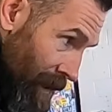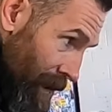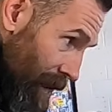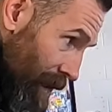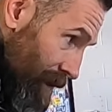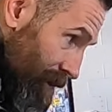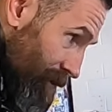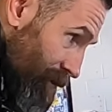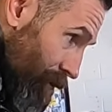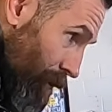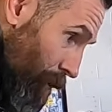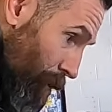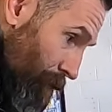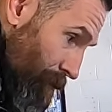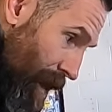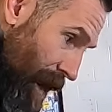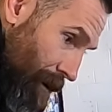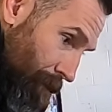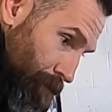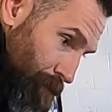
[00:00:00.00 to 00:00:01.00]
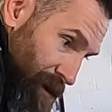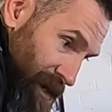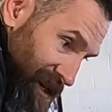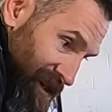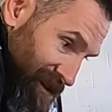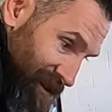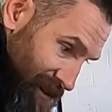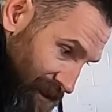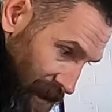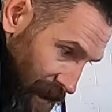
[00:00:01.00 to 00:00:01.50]
And so that
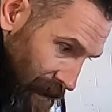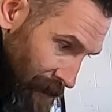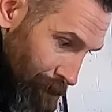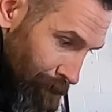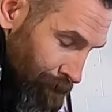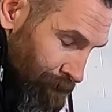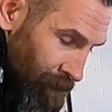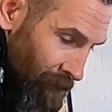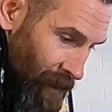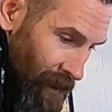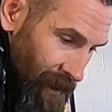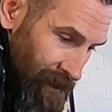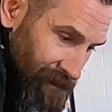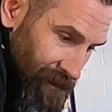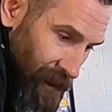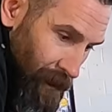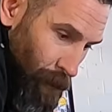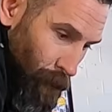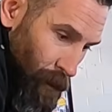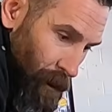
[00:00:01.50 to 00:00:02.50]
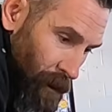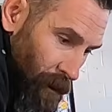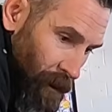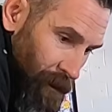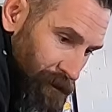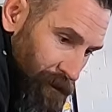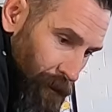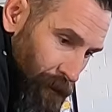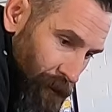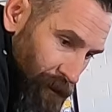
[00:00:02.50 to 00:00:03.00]
being said, it's like
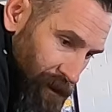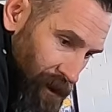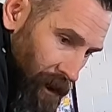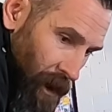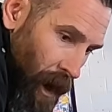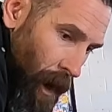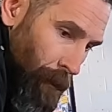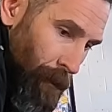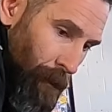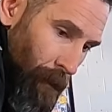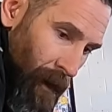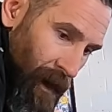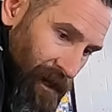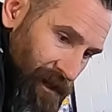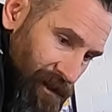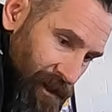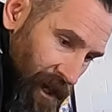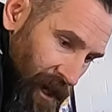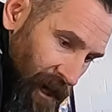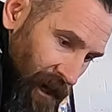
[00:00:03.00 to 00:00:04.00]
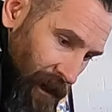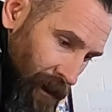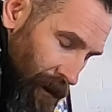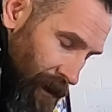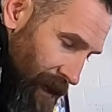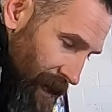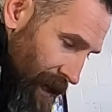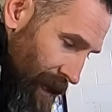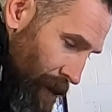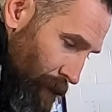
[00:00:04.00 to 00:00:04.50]
there's a compromise there,
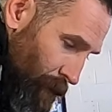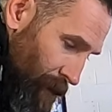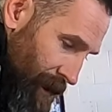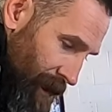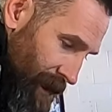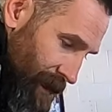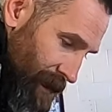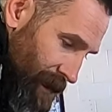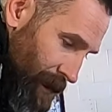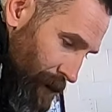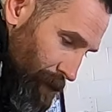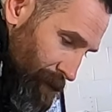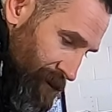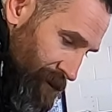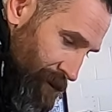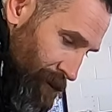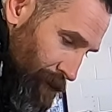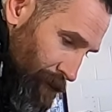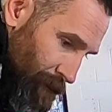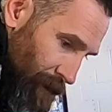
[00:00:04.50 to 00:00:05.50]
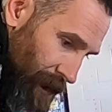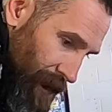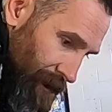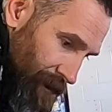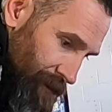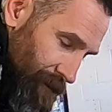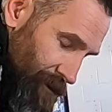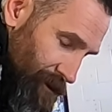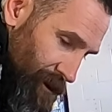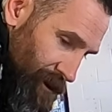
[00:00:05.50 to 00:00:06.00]
and when it comes to like
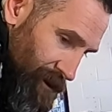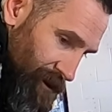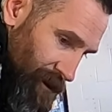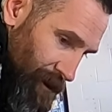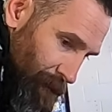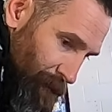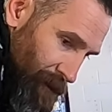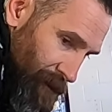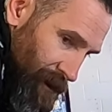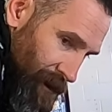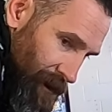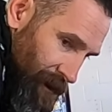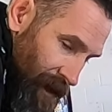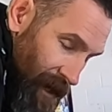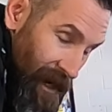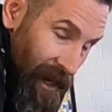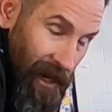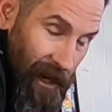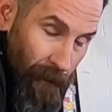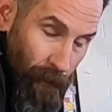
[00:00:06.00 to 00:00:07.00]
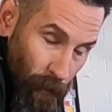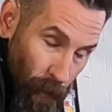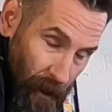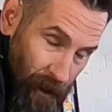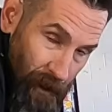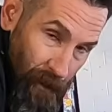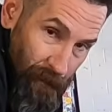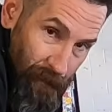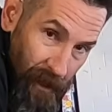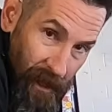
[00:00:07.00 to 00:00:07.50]
just some of
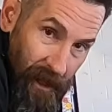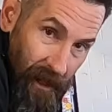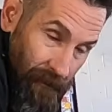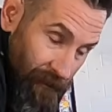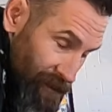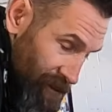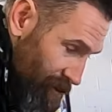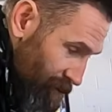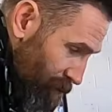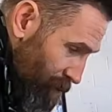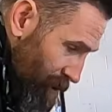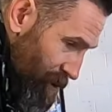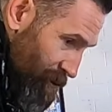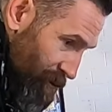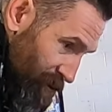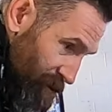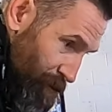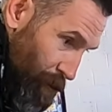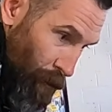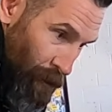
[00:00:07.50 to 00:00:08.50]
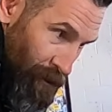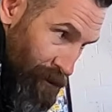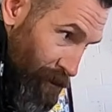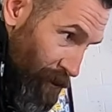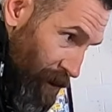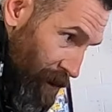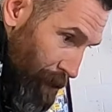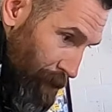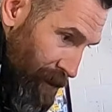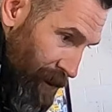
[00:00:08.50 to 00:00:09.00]
what you think of as a traditional sport
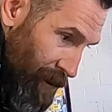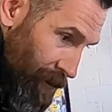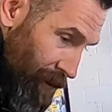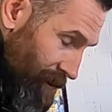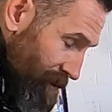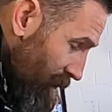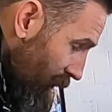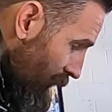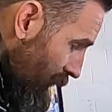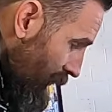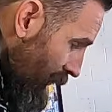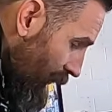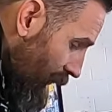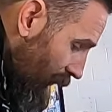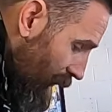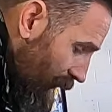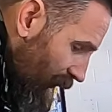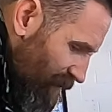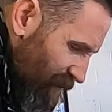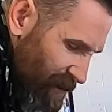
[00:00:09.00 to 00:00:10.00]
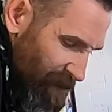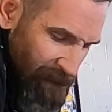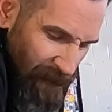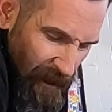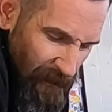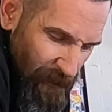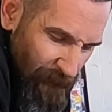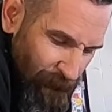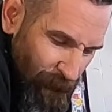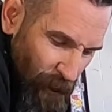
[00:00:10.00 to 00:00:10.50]
truck appearance,
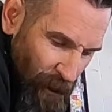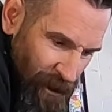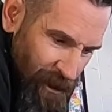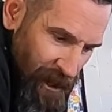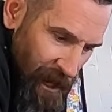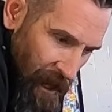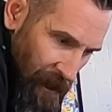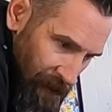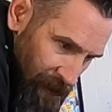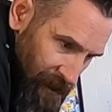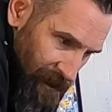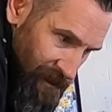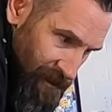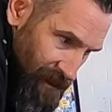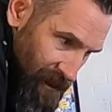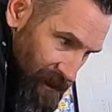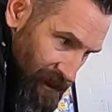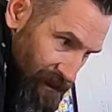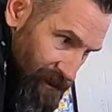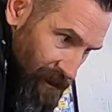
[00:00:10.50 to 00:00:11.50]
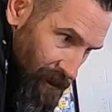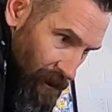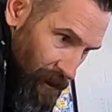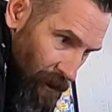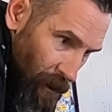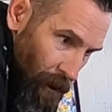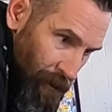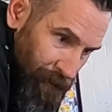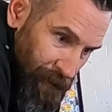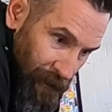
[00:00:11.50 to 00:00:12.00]
and then functionality is
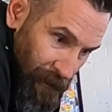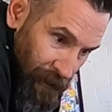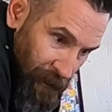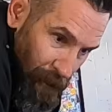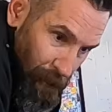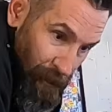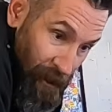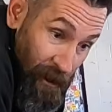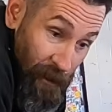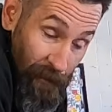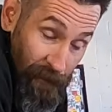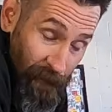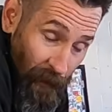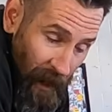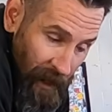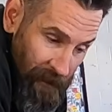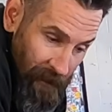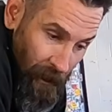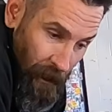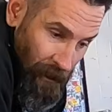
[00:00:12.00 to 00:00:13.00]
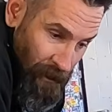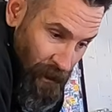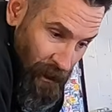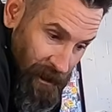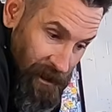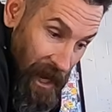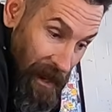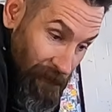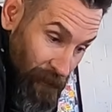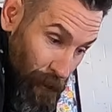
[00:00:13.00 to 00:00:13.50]
altered a little bit. You'll find that our
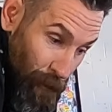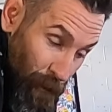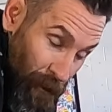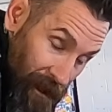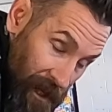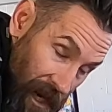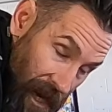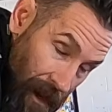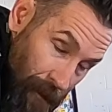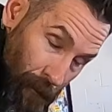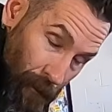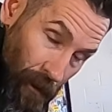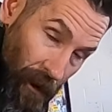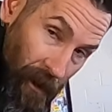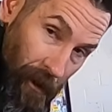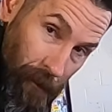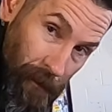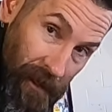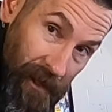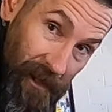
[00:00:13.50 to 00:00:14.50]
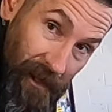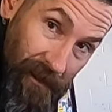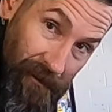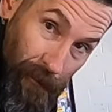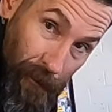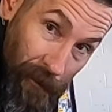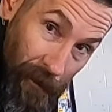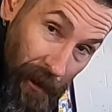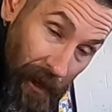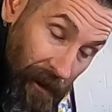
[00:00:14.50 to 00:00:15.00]
trucks have a little more camber on them because
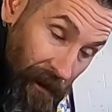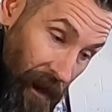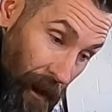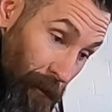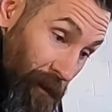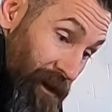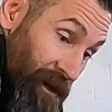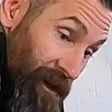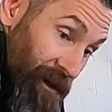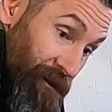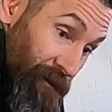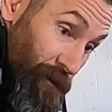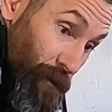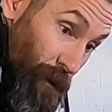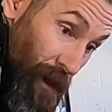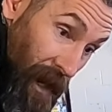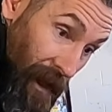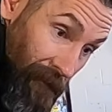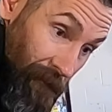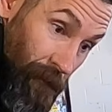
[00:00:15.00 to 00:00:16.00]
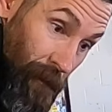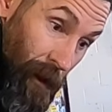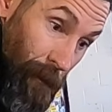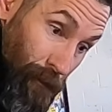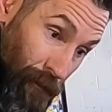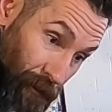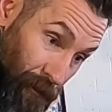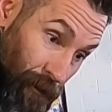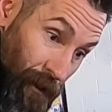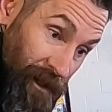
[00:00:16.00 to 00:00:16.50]
when they're aired out, because we have a
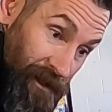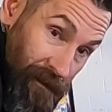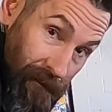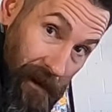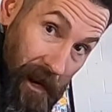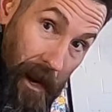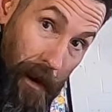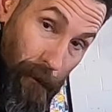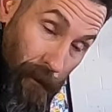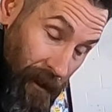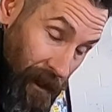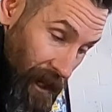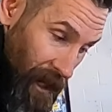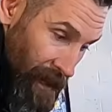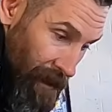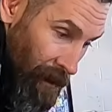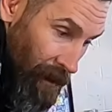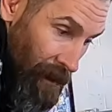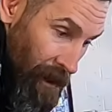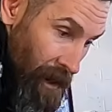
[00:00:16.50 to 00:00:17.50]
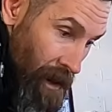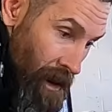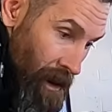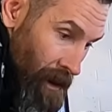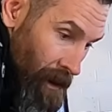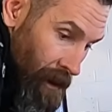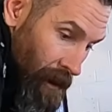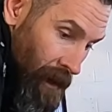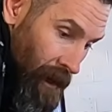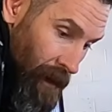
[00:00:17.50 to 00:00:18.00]
progressive camber gain on it.
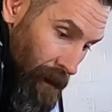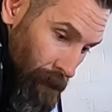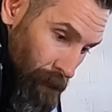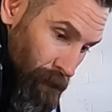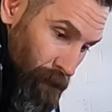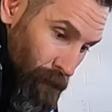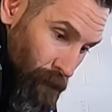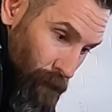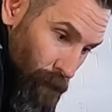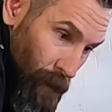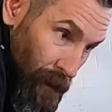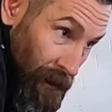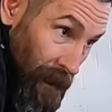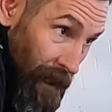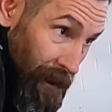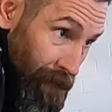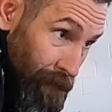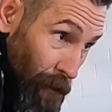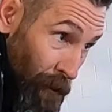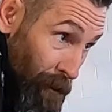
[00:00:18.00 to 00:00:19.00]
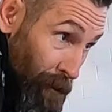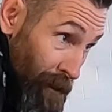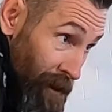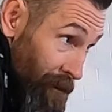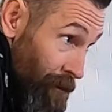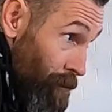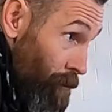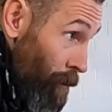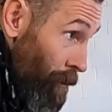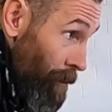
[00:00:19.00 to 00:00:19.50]
We like throwing them
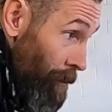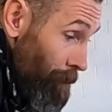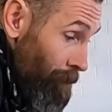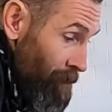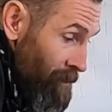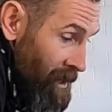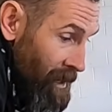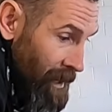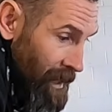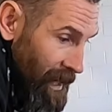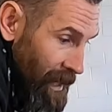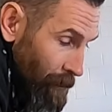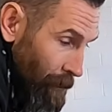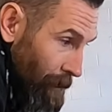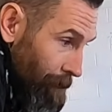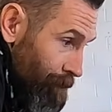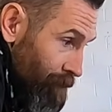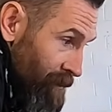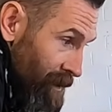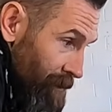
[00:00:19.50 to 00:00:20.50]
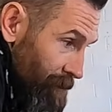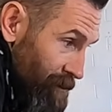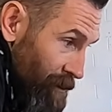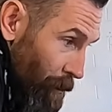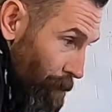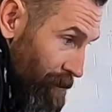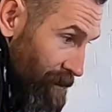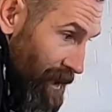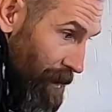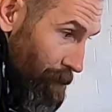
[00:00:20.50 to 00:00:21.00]
into the corner. Anyway,
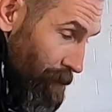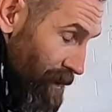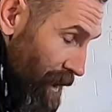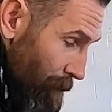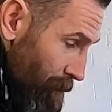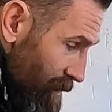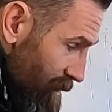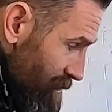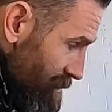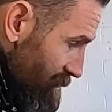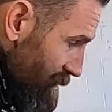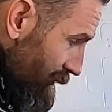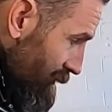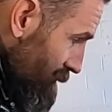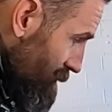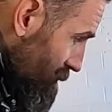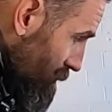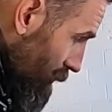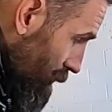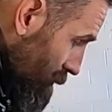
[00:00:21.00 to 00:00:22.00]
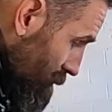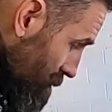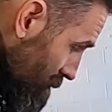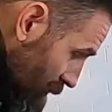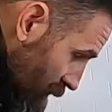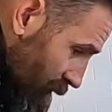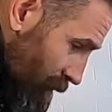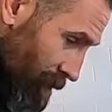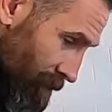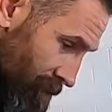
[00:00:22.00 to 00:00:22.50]
so but that being said, it's like,
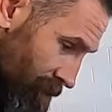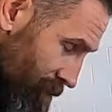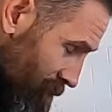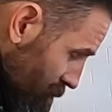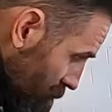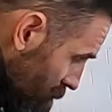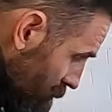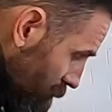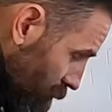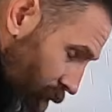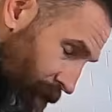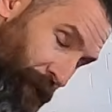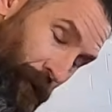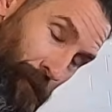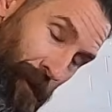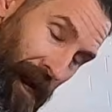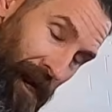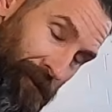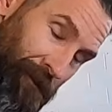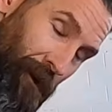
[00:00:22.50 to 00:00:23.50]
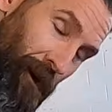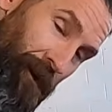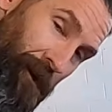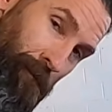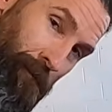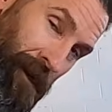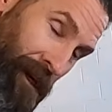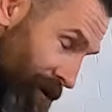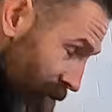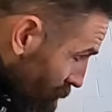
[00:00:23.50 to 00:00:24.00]
you know, look for me out there on the
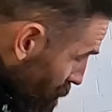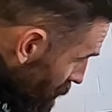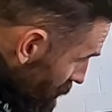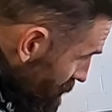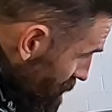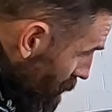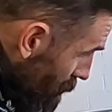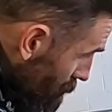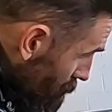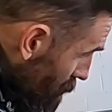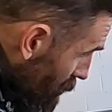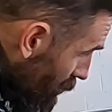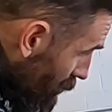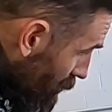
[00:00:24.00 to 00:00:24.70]
main streets come